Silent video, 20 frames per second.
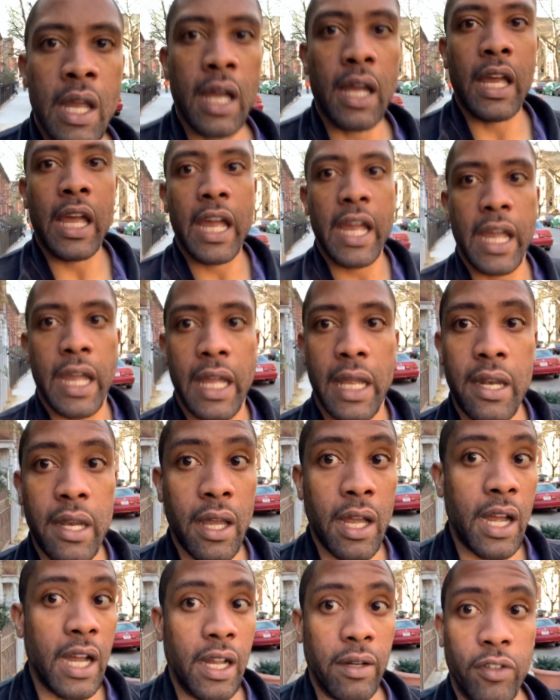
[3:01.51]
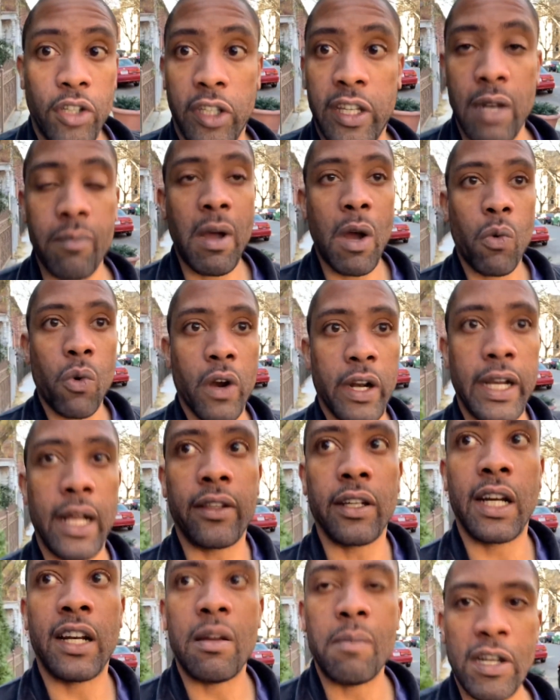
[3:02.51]
and just getting my word out there,
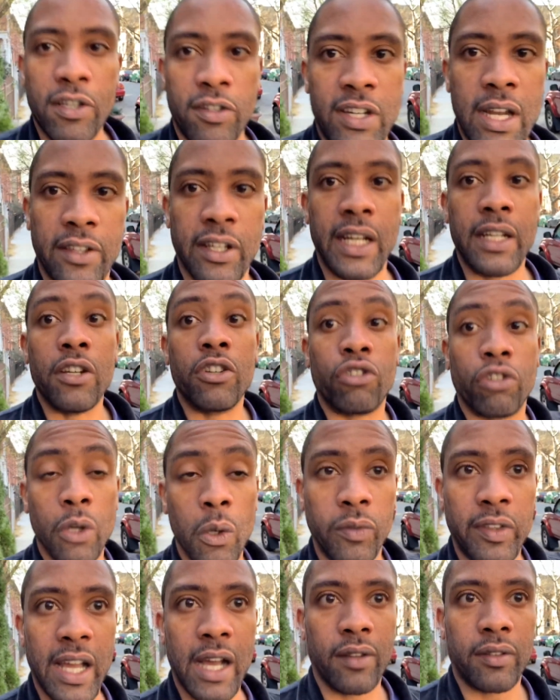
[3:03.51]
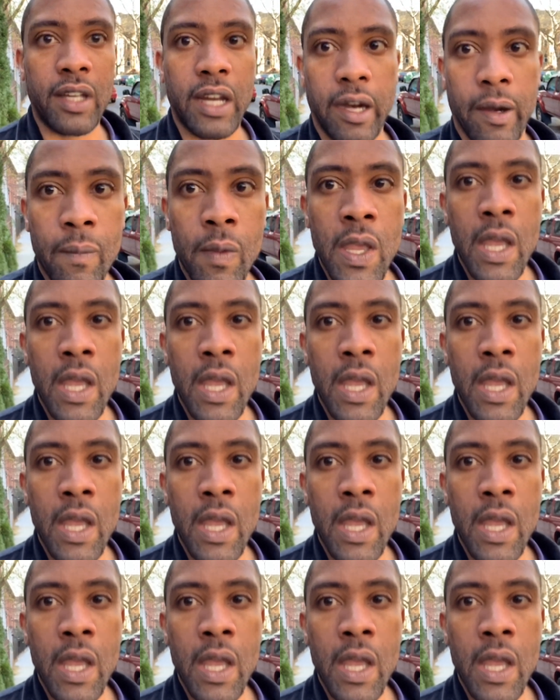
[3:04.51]
getting the message out there, getting the truth out there.